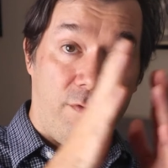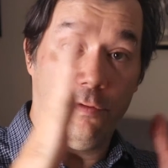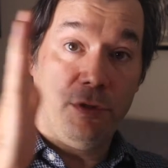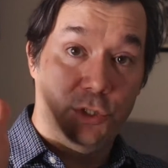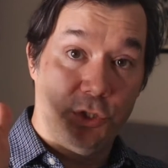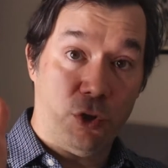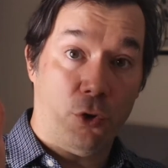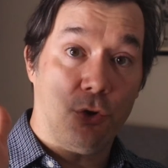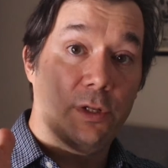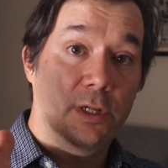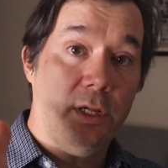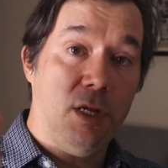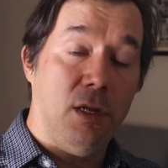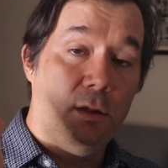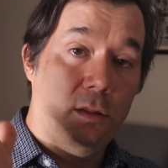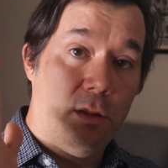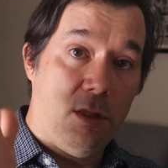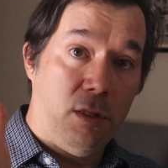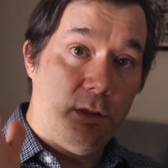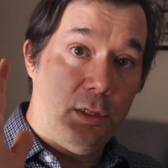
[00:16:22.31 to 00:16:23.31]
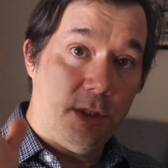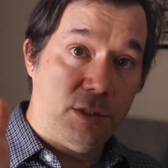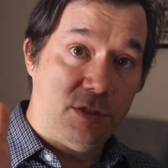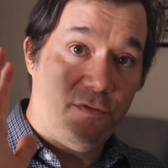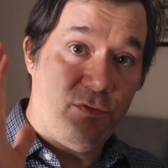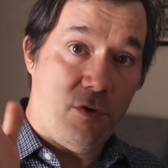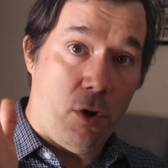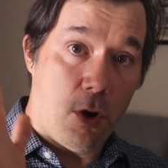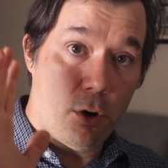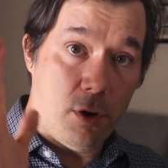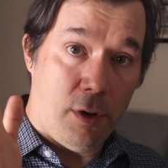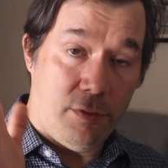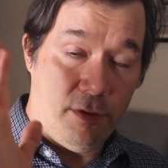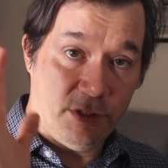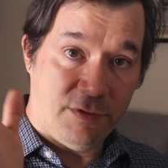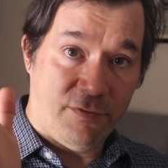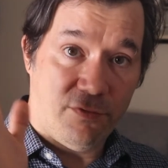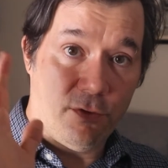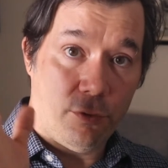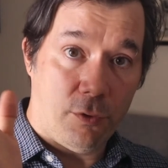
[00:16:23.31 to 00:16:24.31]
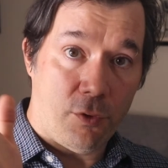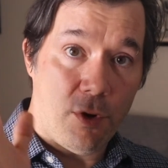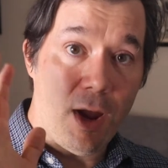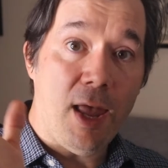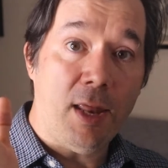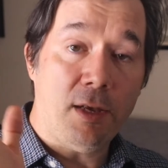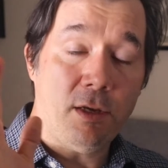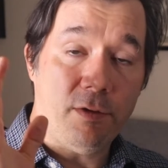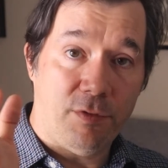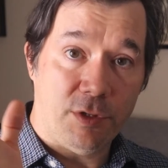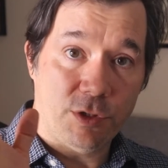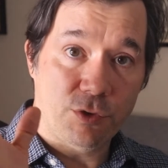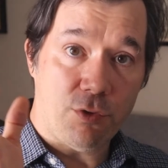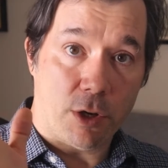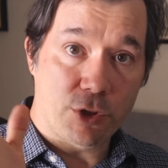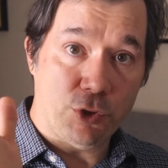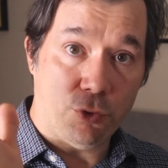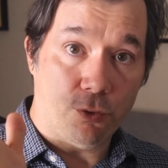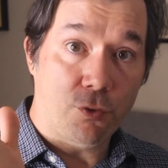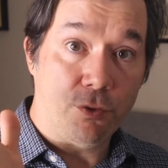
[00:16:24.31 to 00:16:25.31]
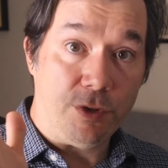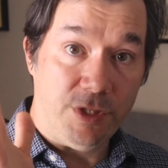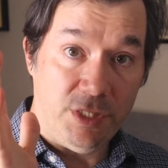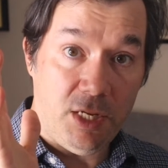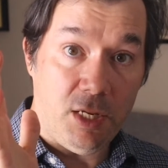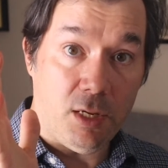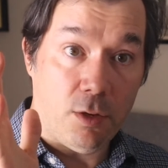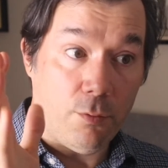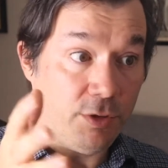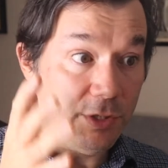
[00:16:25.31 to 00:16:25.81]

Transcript: certainly this further end of the structural critique,